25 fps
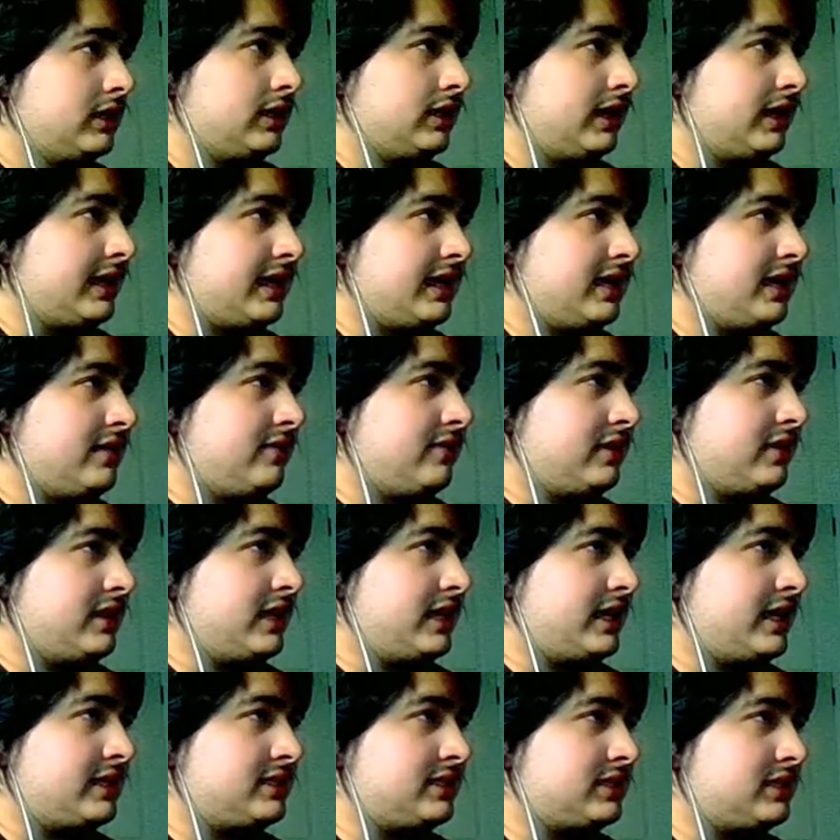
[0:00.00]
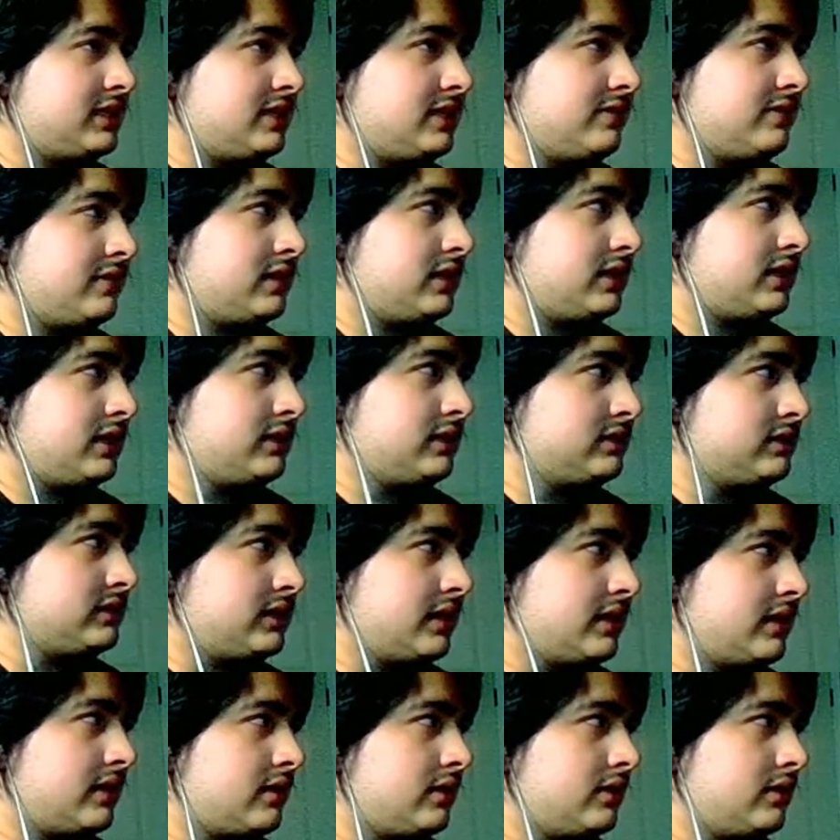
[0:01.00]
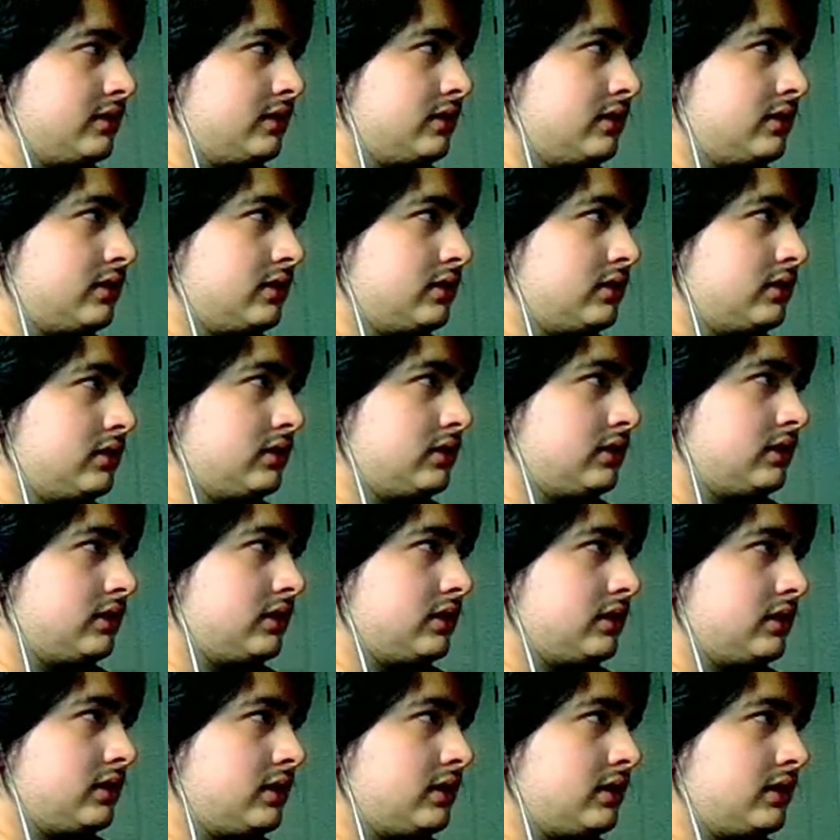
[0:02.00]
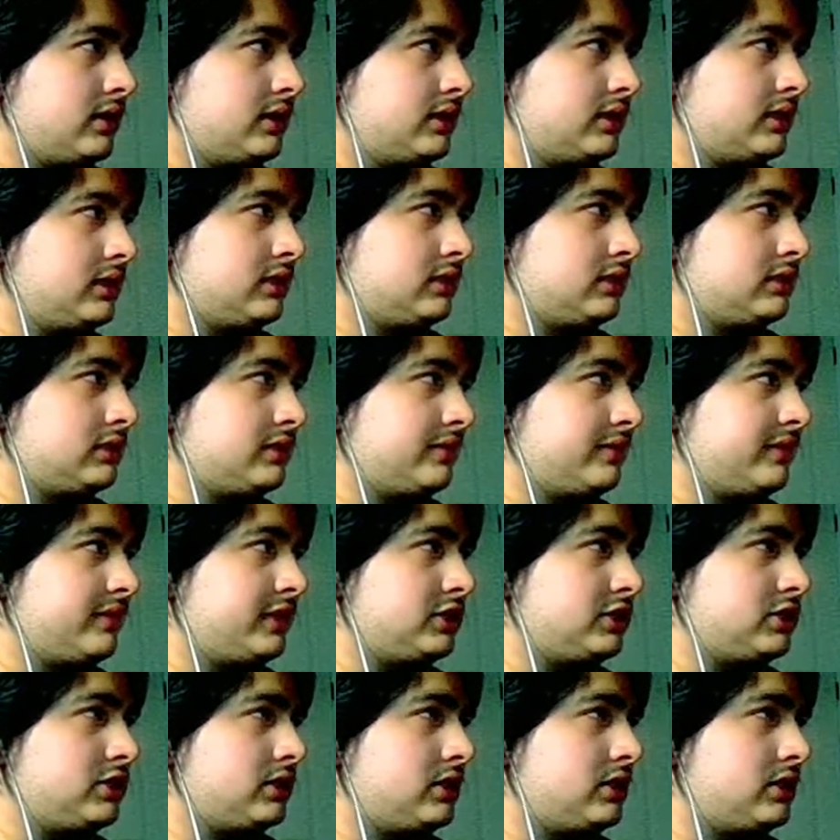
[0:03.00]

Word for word: Like, even this, even this, like, the uh, division.